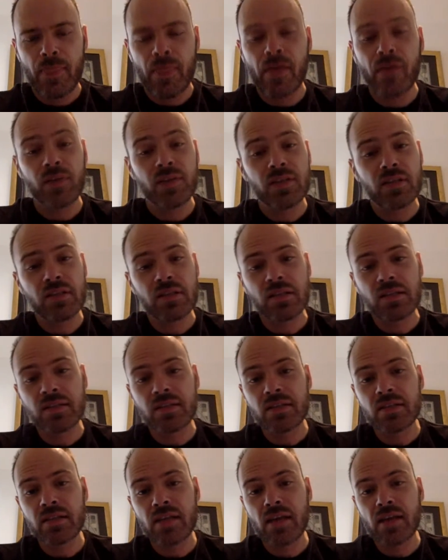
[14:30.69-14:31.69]
Now, this
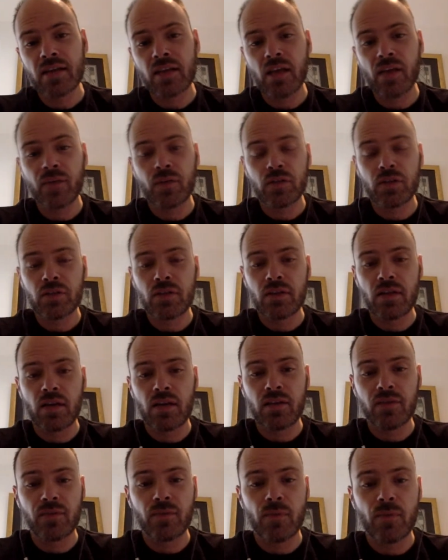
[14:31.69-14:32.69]
is saying, obviously,
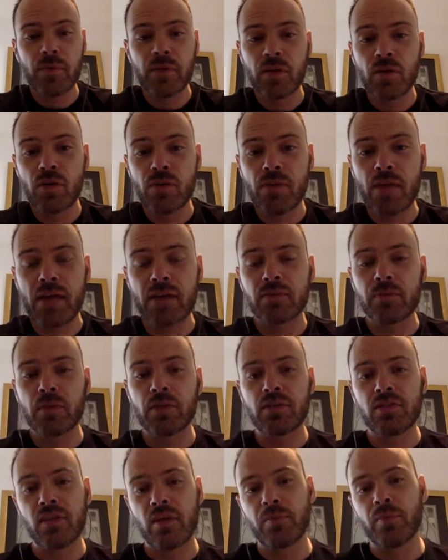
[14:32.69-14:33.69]
from a Bitcoin
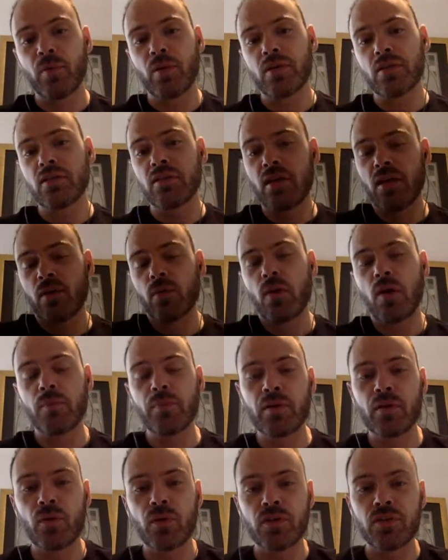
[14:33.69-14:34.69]
maximalist standpoint, it's saying,
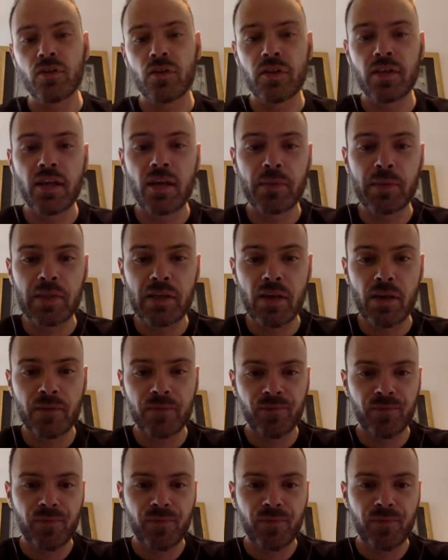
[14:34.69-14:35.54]
well, Bitcoin's the only game in town.